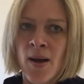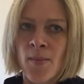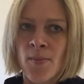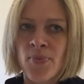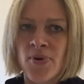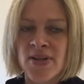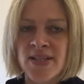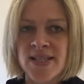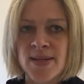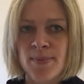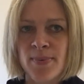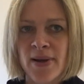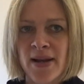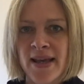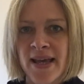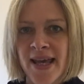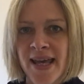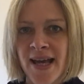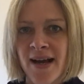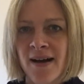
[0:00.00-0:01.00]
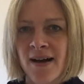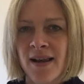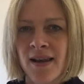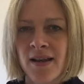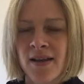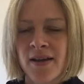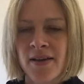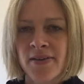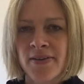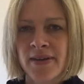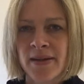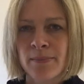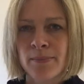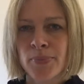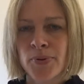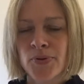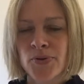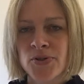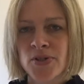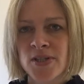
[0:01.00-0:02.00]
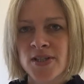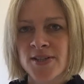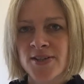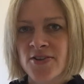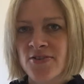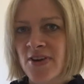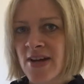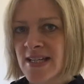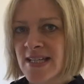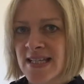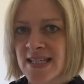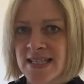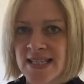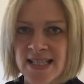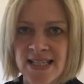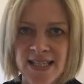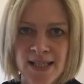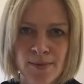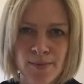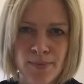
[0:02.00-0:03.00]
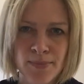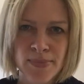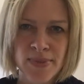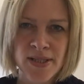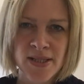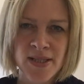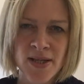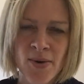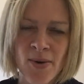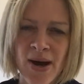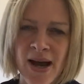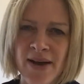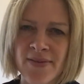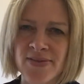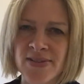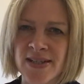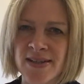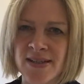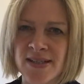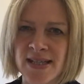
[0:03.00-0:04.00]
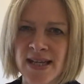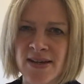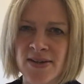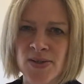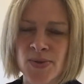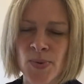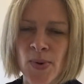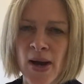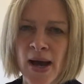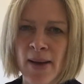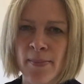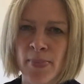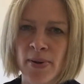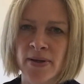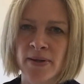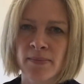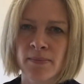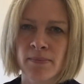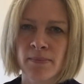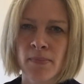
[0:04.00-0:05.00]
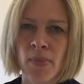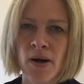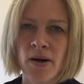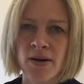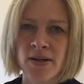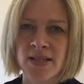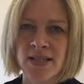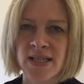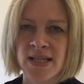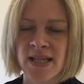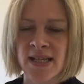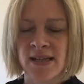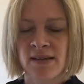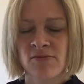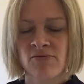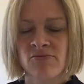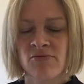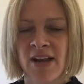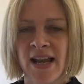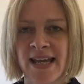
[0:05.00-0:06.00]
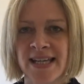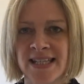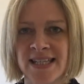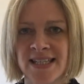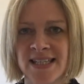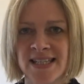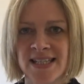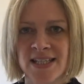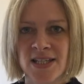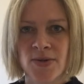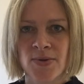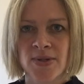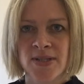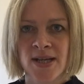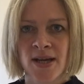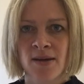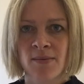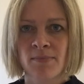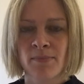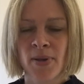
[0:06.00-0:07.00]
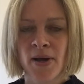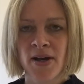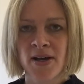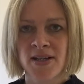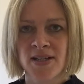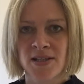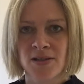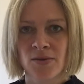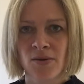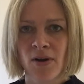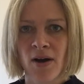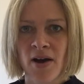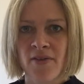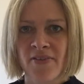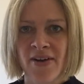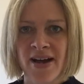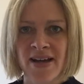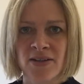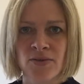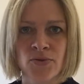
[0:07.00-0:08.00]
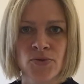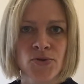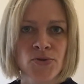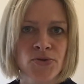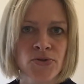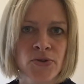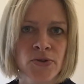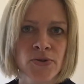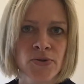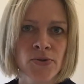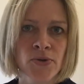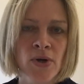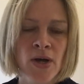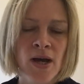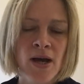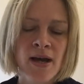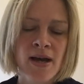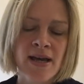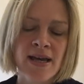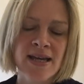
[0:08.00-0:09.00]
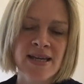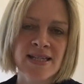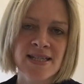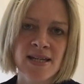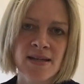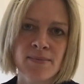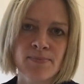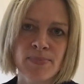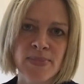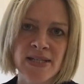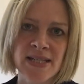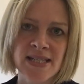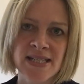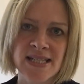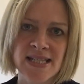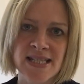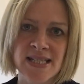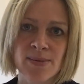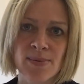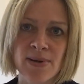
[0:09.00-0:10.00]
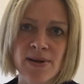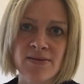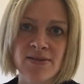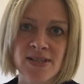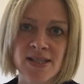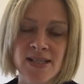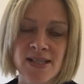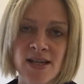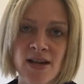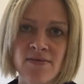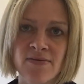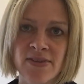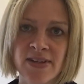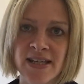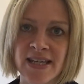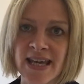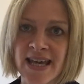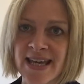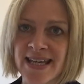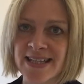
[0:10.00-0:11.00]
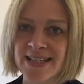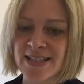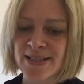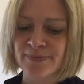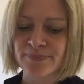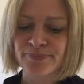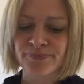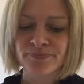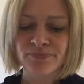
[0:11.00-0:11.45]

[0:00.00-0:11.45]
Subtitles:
principally I learned the importance of creating systems. So I have seen this elsewhere, but Martin related this to his own personal life and all through his business experiences over the years.